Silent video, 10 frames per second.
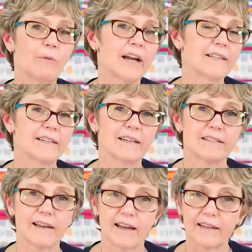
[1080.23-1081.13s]
ways,
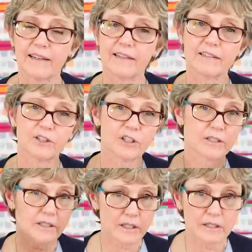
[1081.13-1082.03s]
it's like, it's
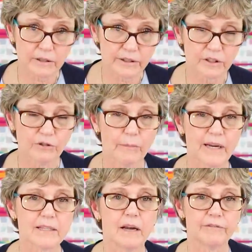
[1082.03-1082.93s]
just easier to do it
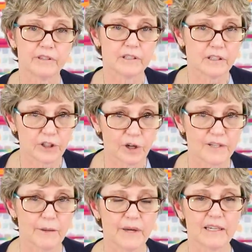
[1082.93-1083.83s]
myself than to show
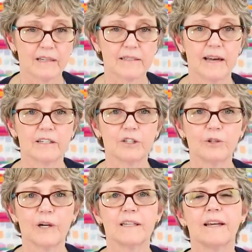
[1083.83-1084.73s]
somebody else how to
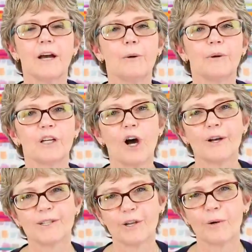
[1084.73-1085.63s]
do it. But
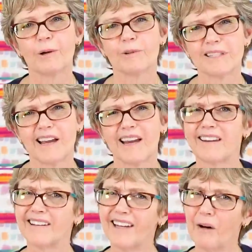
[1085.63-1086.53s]
also it was
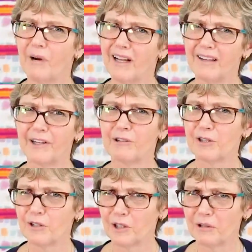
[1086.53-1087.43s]
like, yeah, well, are you
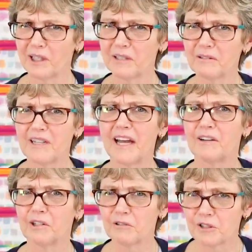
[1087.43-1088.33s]
sure you can do that?
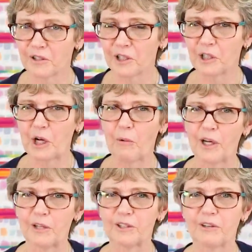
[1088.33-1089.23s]
Are you sure you know
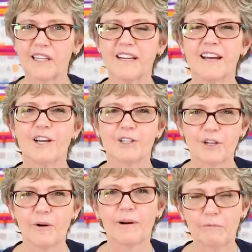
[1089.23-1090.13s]
what you're doing?
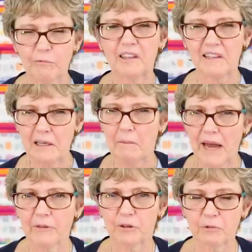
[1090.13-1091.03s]
So within
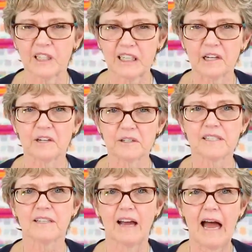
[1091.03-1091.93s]
about three
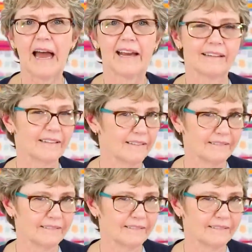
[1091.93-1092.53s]
years, I,